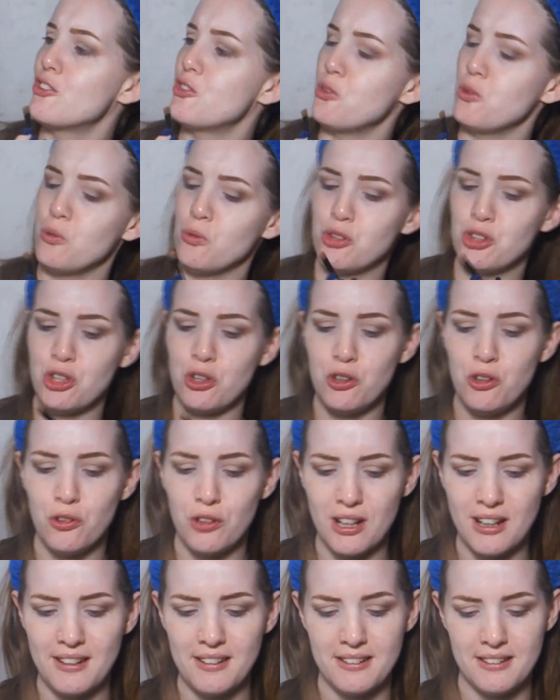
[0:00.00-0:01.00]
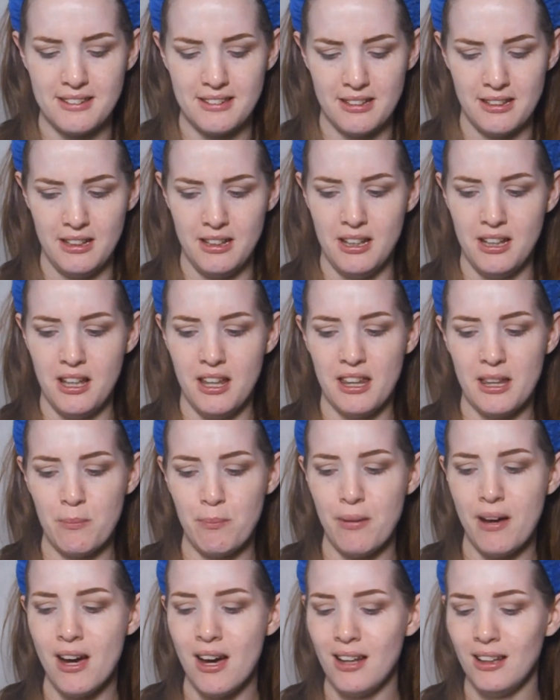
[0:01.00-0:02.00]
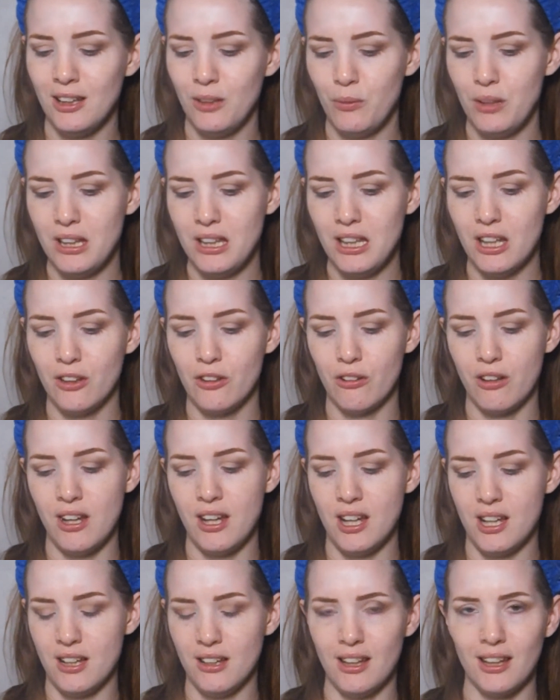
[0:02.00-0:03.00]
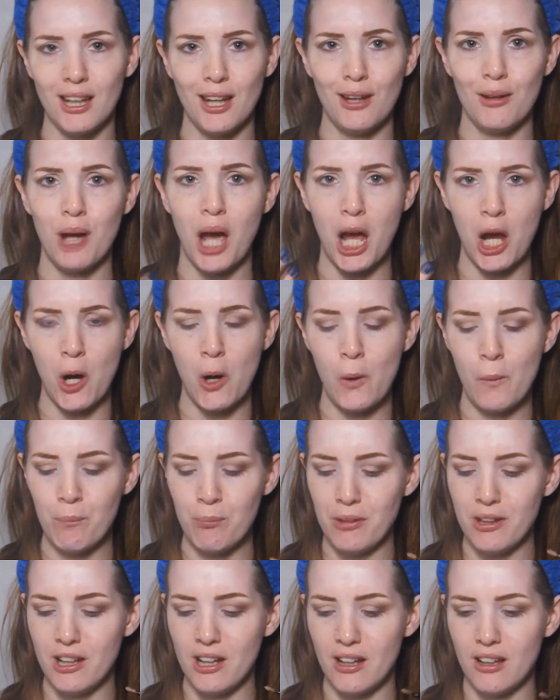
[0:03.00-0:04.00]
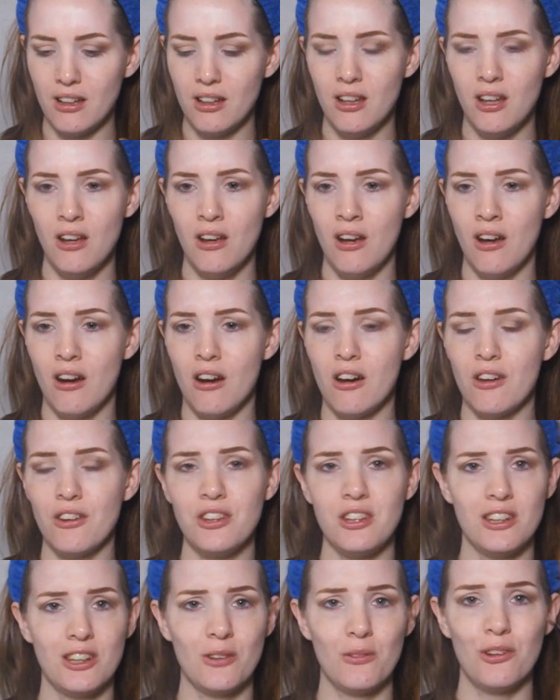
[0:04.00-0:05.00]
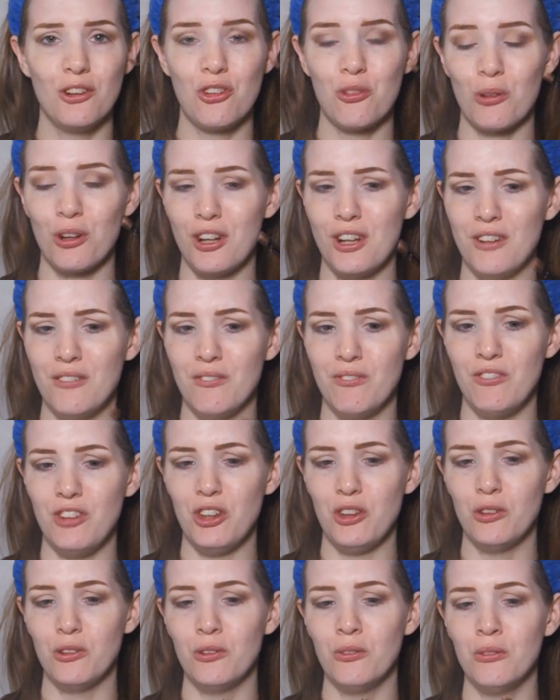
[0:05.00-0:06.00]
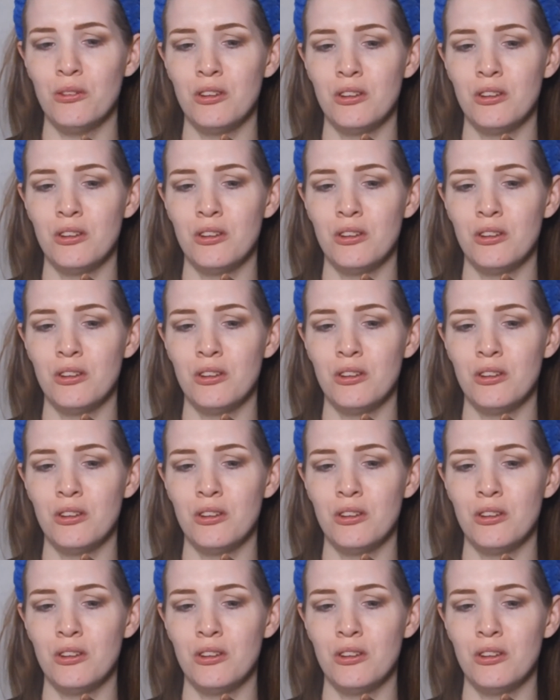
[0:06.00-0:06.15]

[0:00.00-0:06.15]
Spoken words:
to show you guys the palette with the other hand. Like I hope that all the other ones were in view.